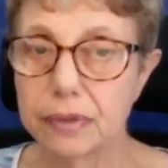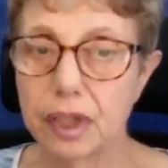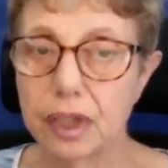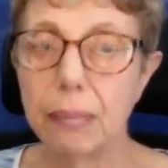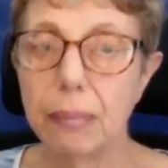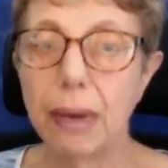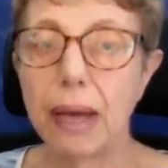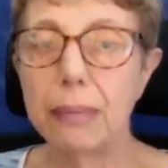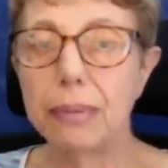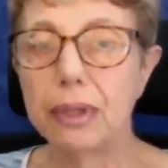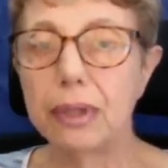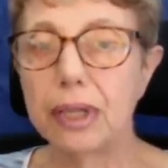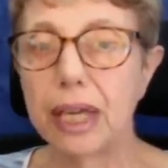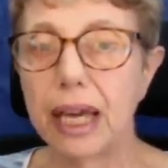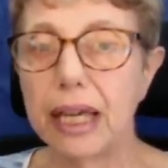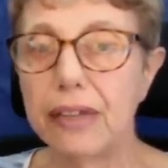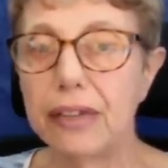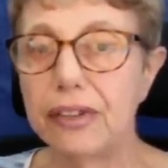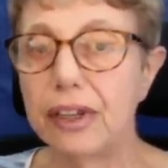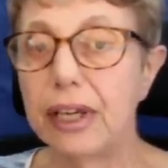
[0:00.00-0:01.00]
By
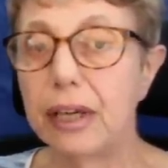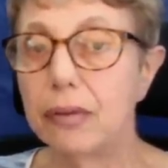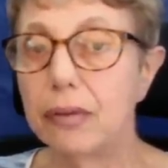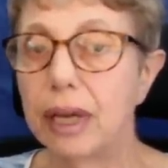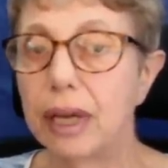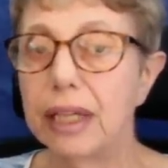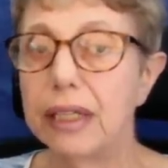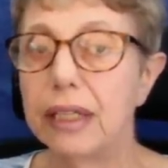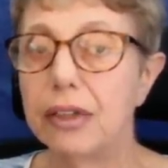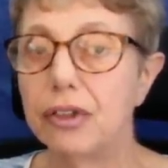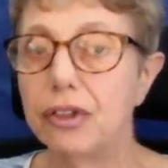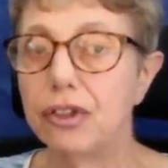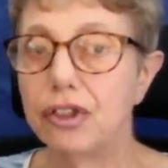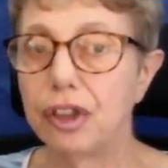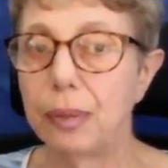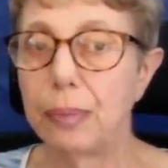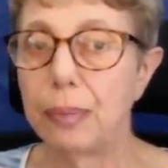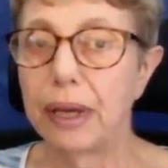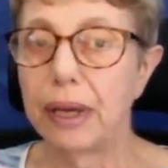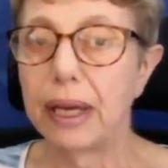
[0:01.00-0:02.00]
blockading Iranian
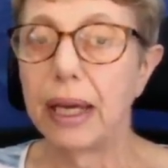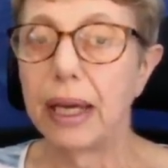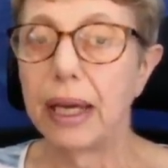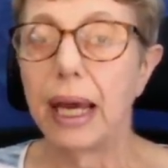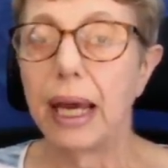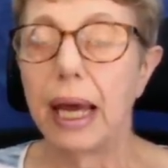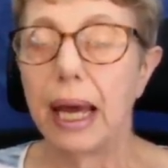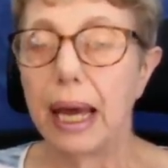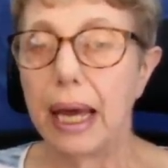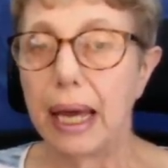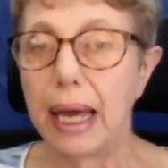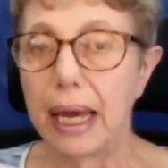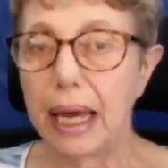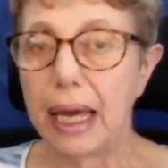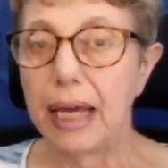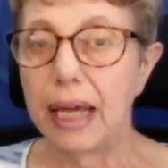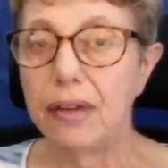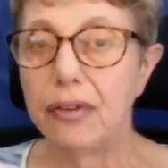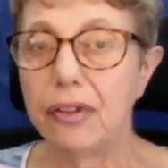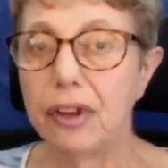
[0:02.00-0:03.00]
shipping
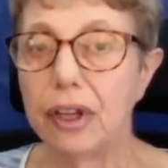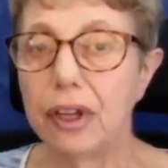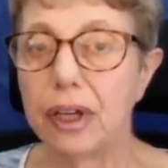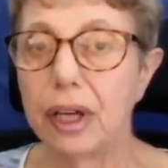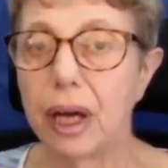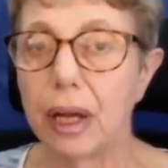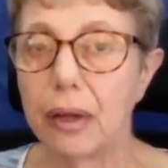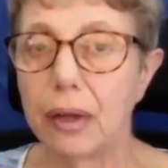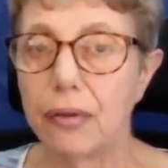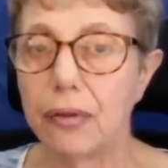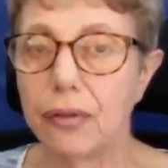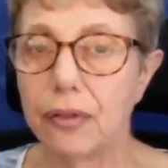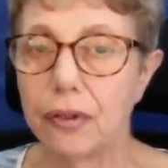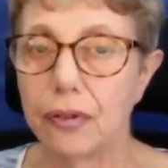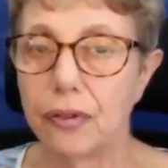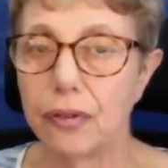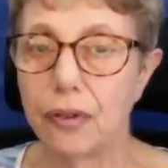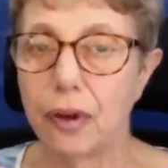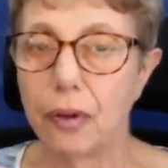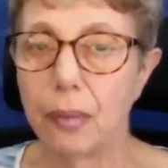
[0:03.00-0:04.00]
in the Gulf
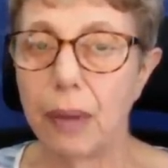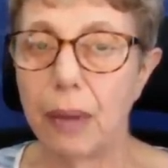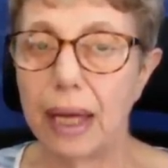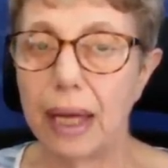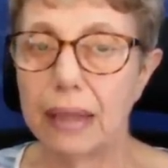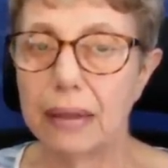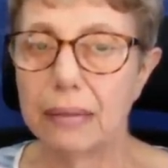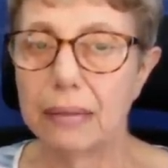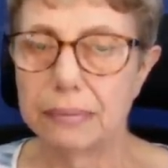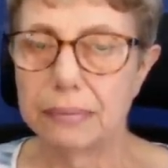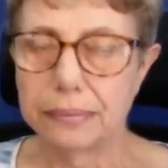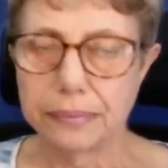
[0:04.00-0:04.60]
of Oman,